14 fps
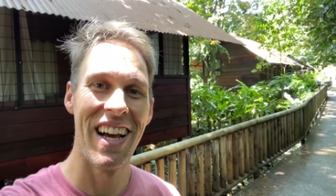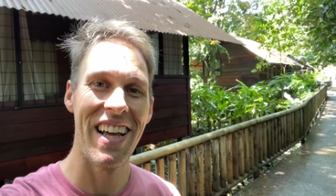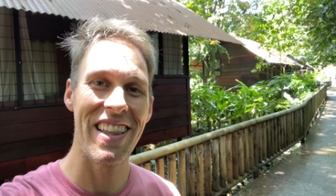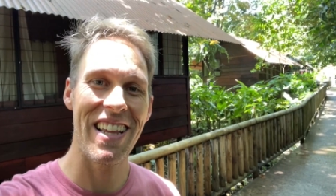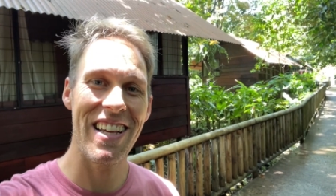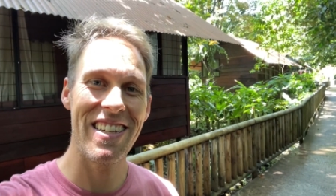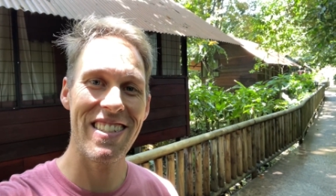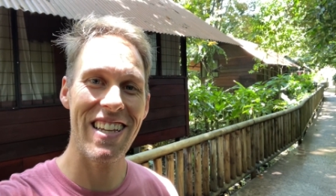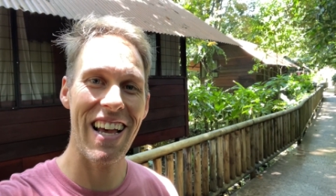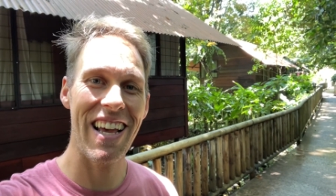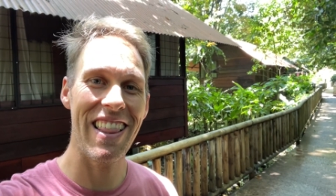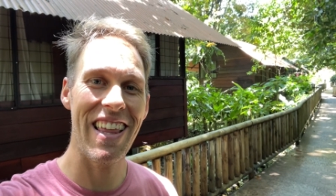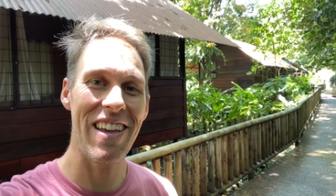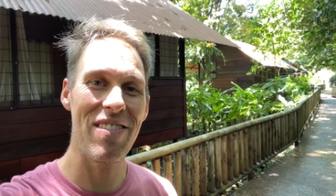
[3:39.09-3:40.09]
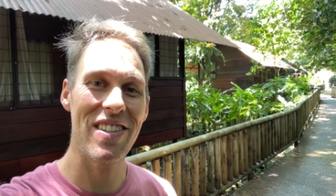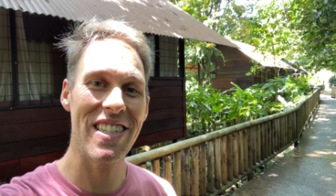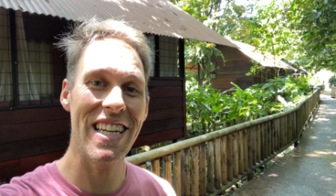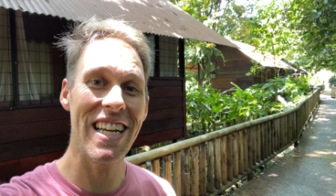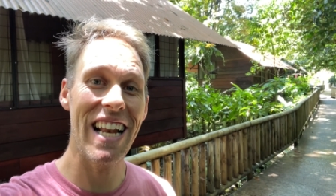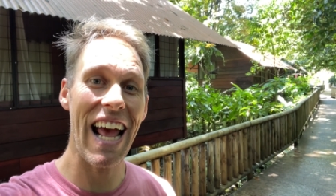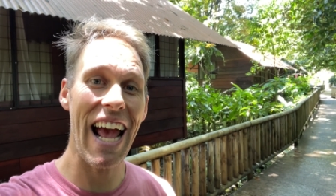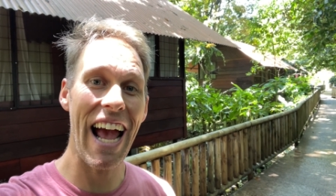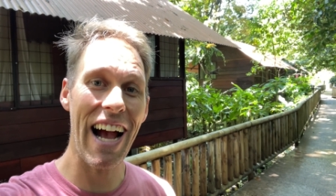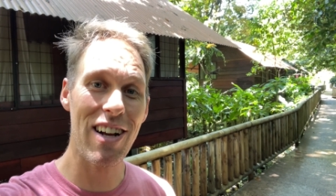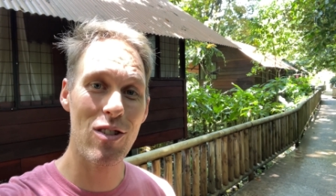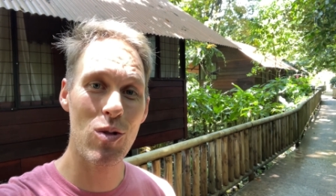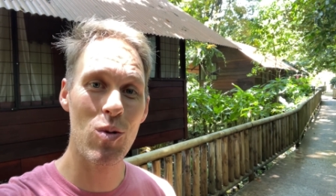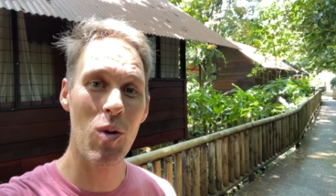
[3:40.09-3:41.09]
They say they've seen
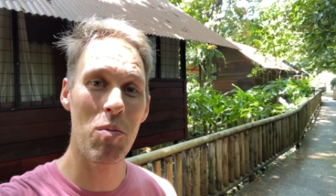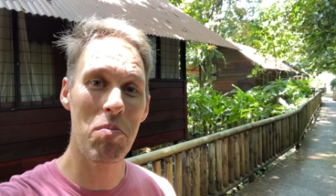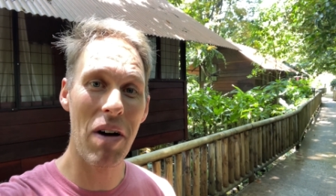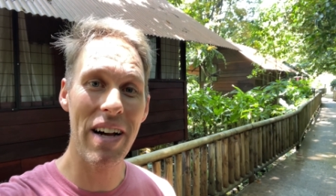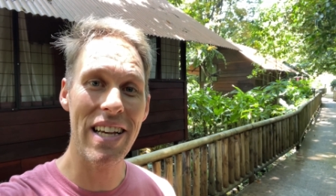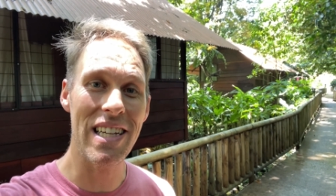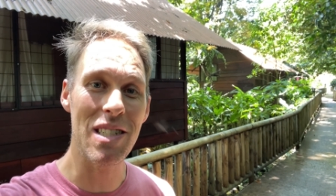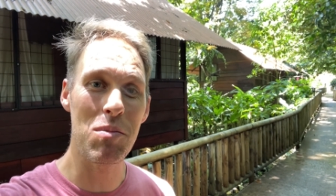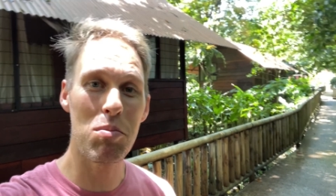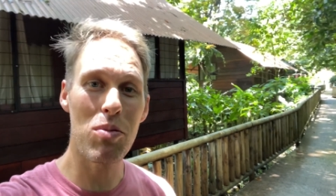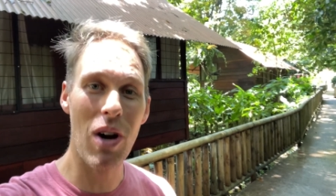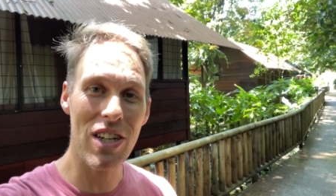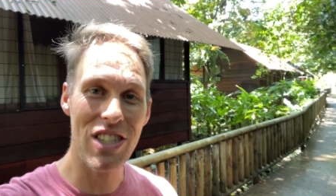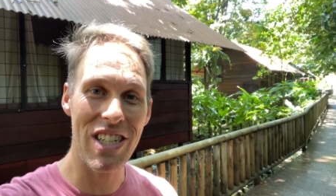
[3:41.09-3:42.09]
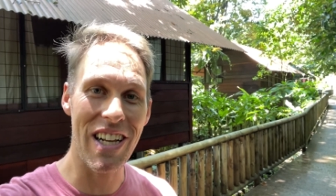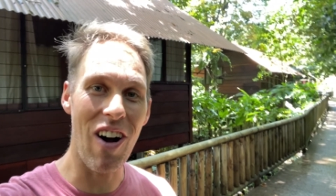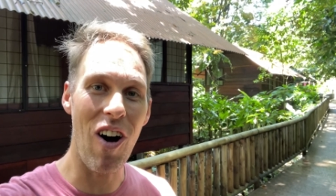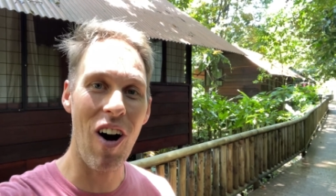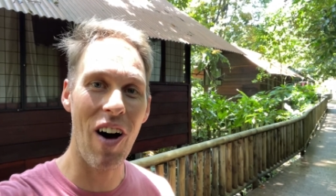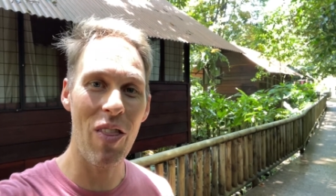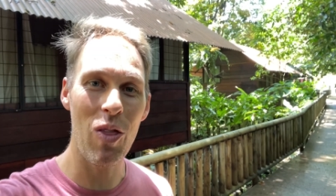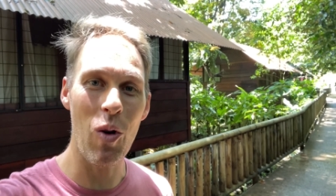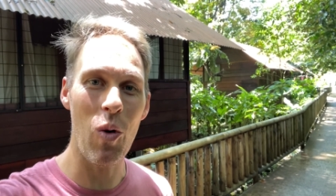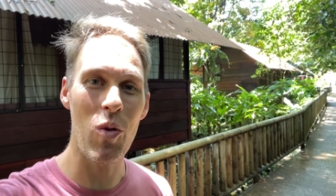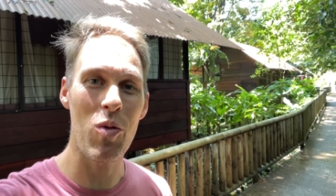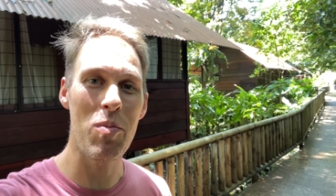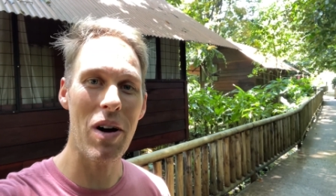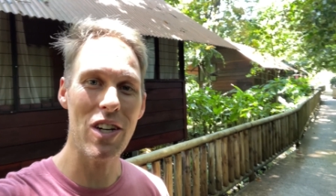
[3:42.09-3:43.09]
actual monkeys brushing on
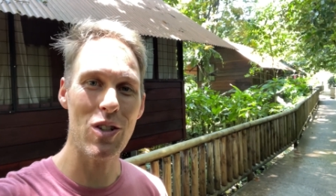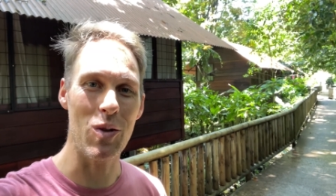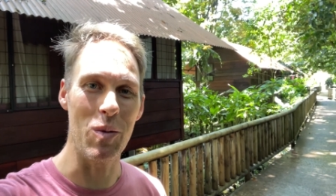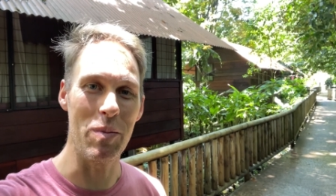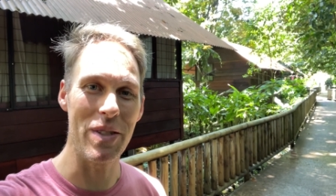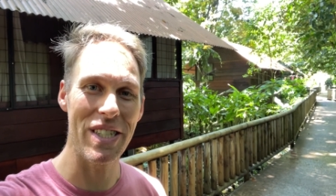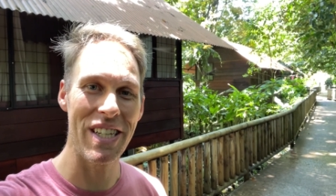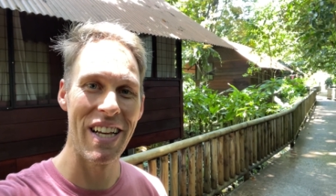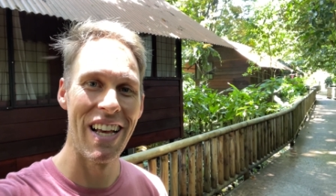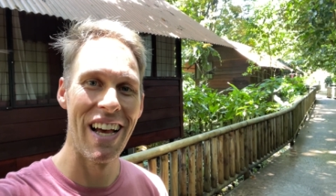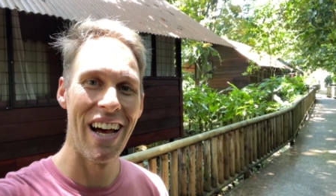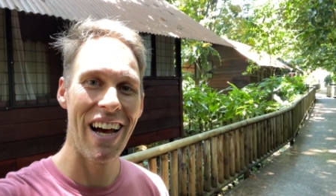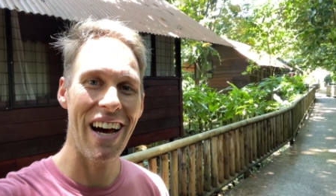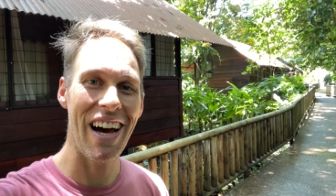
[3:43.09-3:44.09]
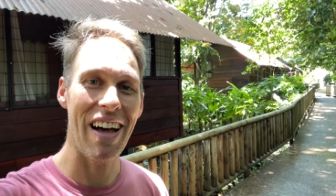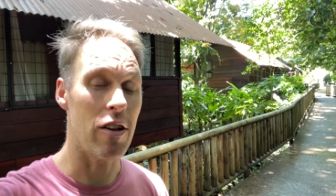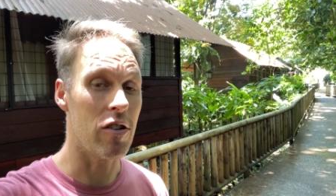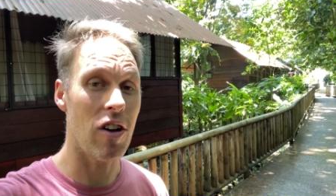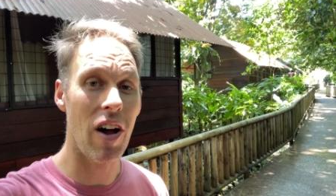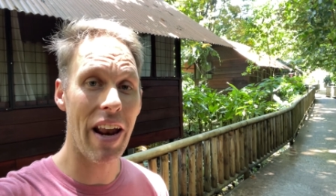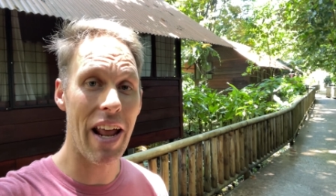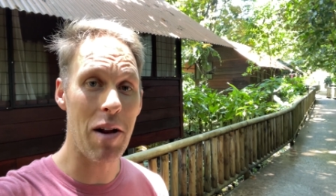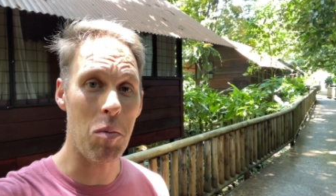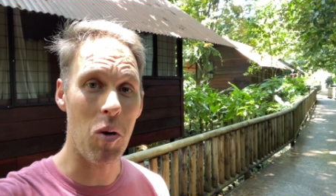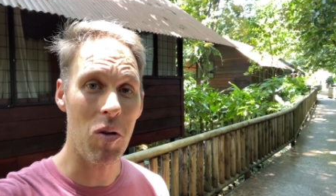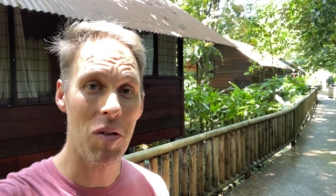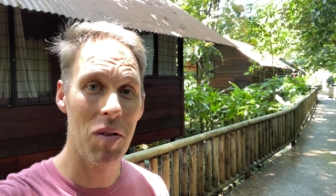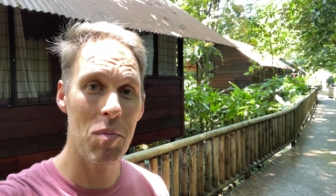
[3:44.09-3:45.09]
those mushrooms. Uh, they're not
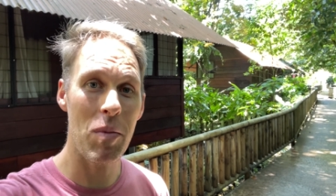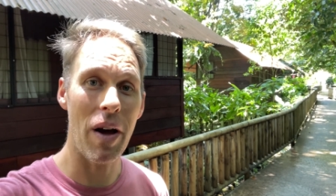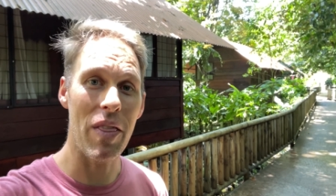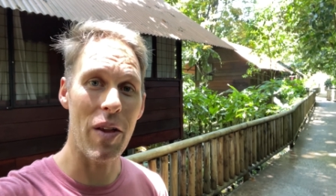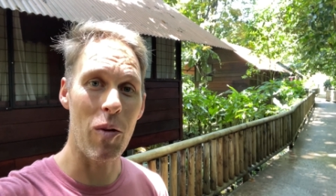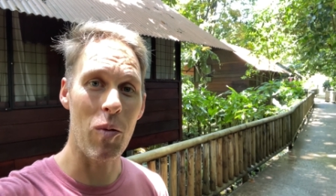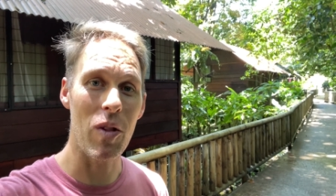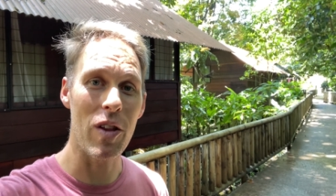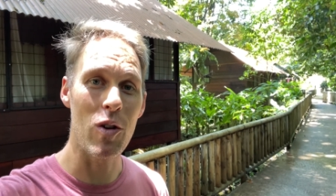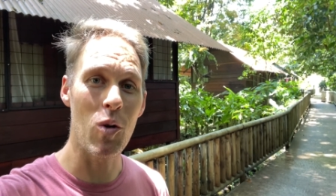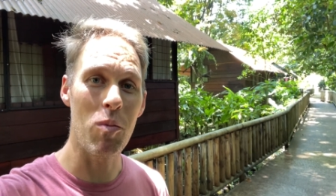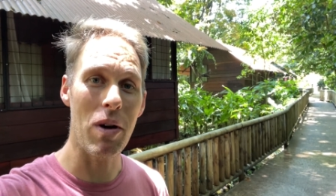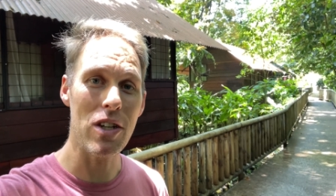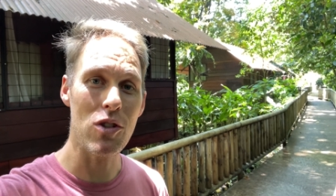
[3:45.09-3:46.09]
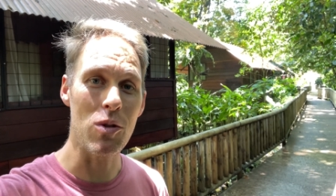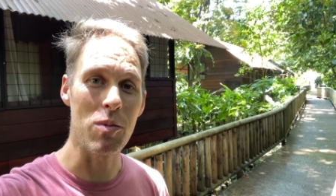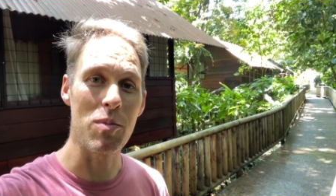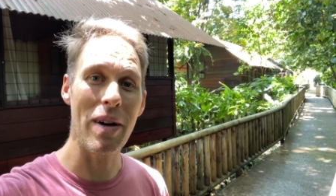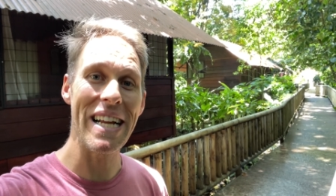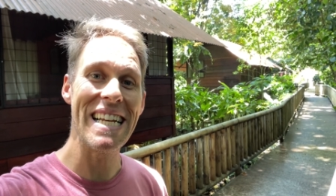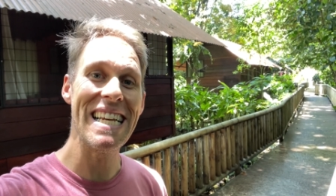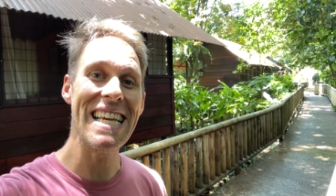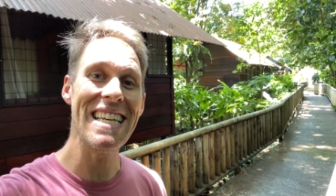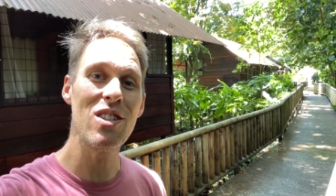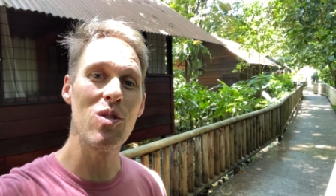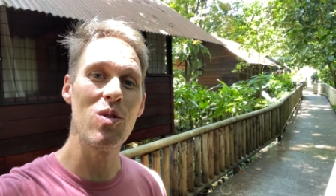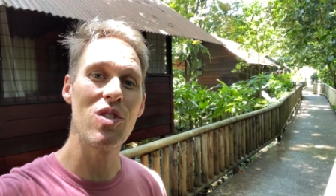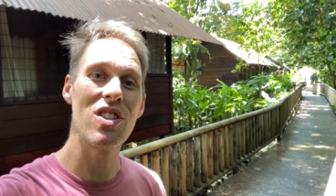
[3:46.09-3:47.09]
edible, but they're really cool mushrooms. My niece
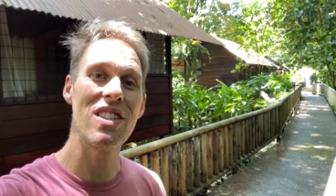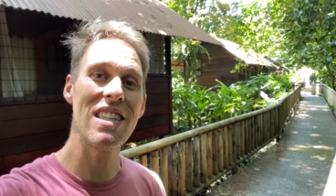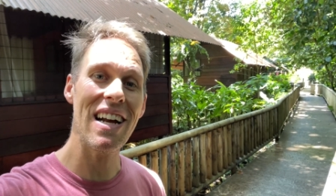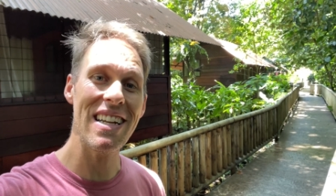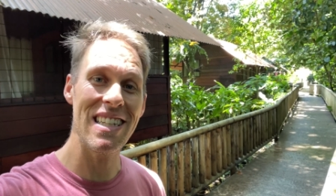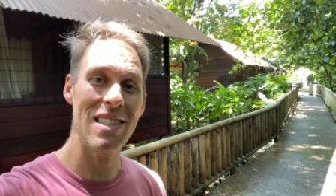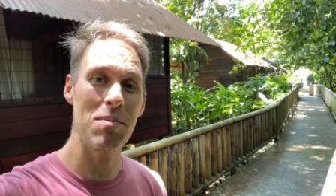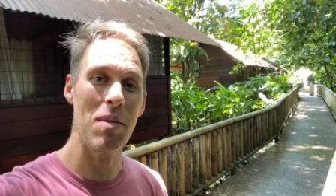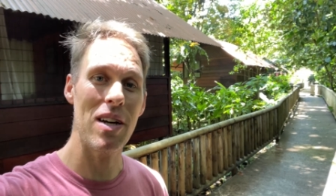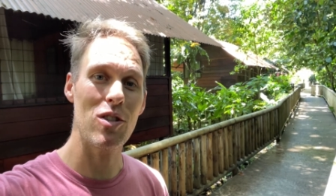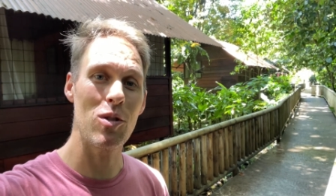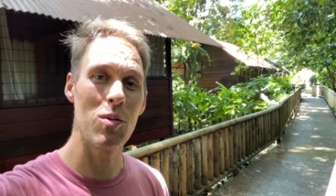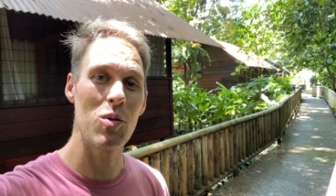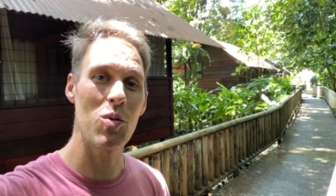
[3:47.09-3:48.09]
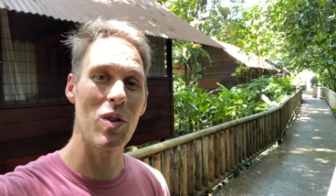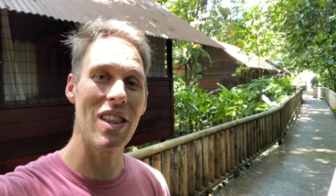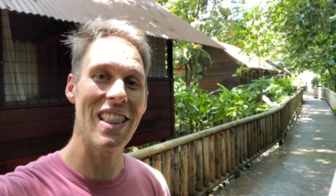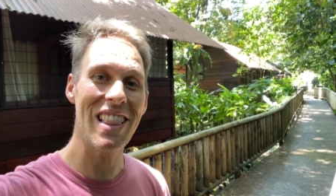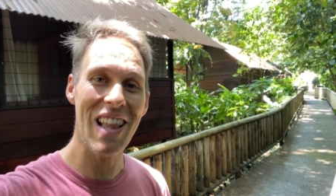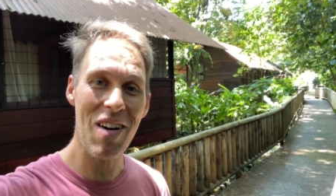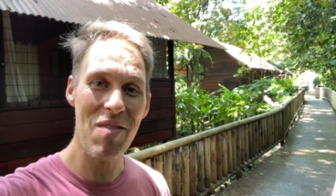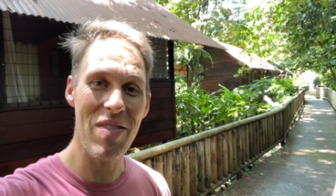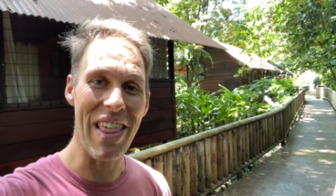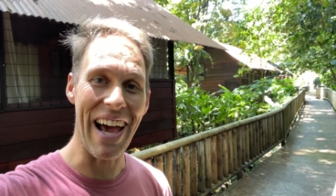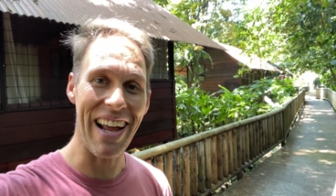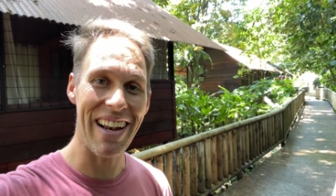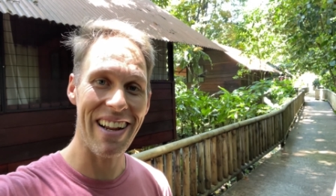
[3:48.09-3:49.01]
who studies mushrooms would love that.